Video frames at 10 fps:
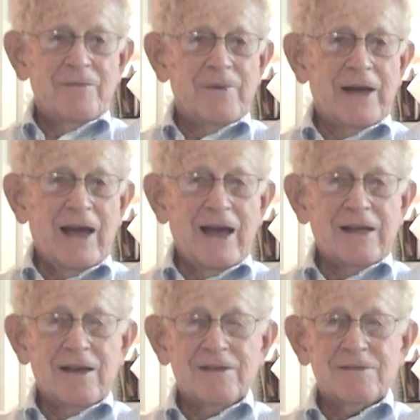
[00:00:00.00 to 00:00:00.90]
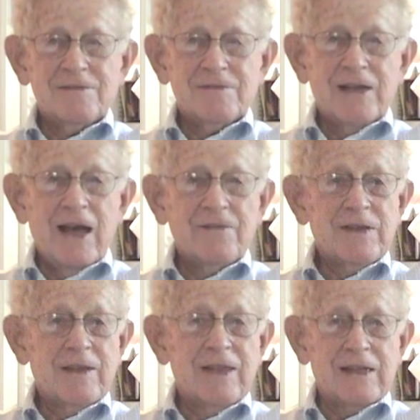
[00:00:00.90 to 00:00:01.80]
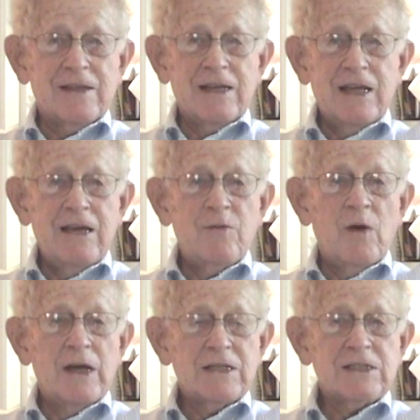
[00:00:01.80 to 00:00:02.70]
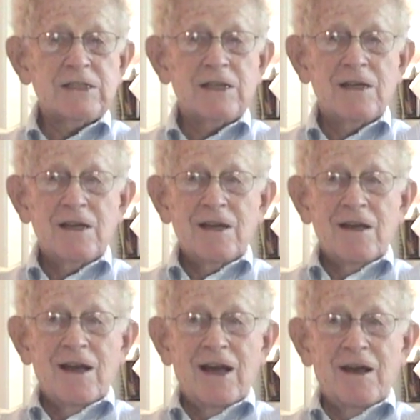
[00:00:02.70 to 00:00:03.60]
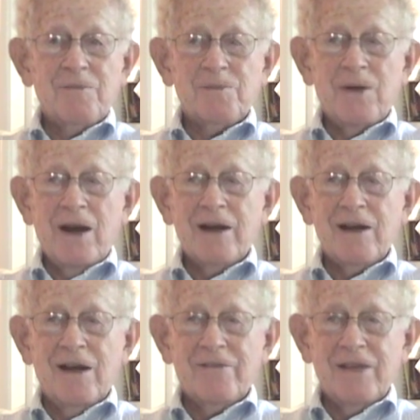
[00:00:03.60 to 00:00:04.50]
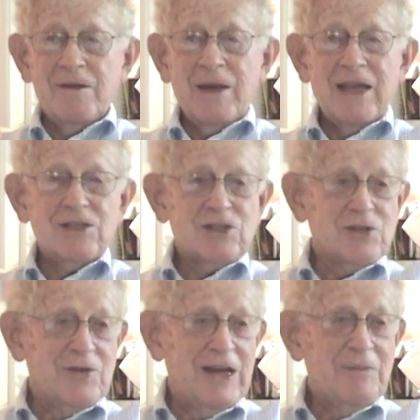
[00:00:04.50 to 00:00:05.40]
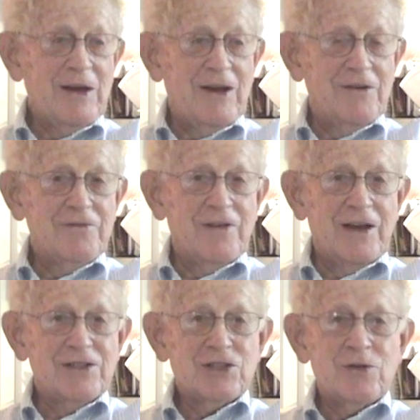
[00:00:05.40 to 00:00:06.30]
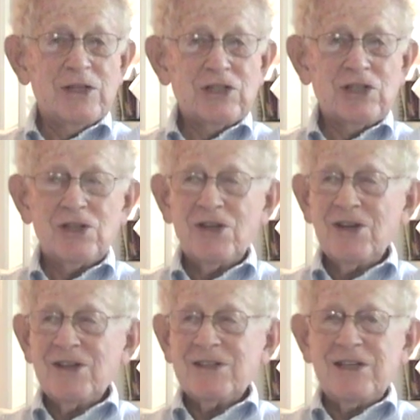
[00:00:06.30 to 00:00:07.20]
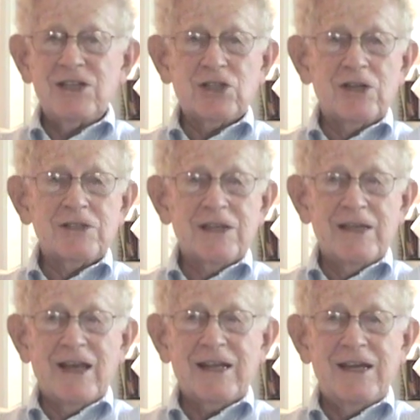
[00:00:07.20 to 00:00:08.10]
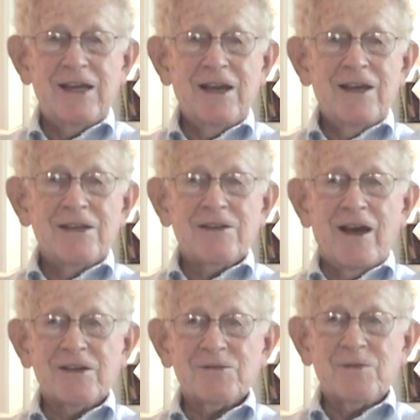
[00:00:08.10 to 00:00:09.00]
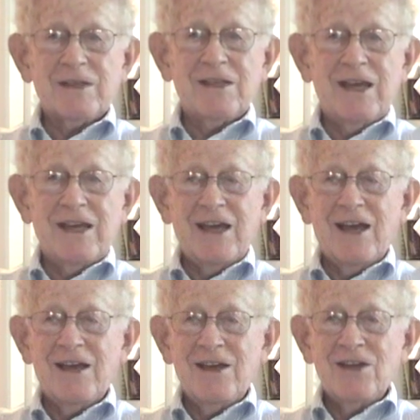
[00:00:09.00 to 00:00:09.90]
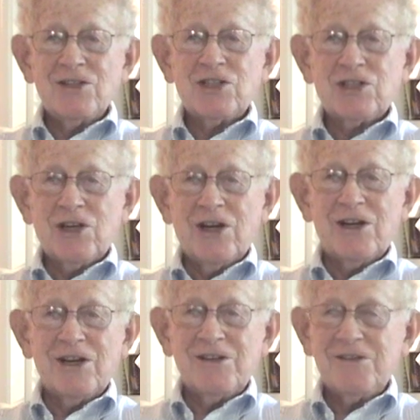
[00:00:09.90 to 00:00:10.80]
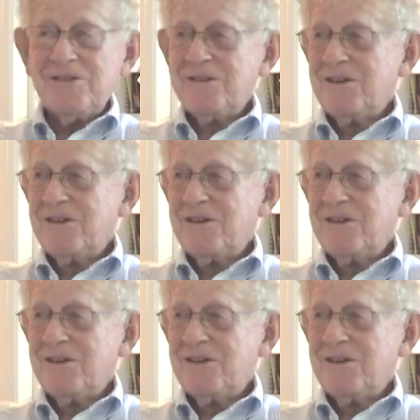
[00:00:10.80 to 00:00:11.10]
But I would have to think that he was part of the mainstream of Jewish teachers in that he taught with a stern,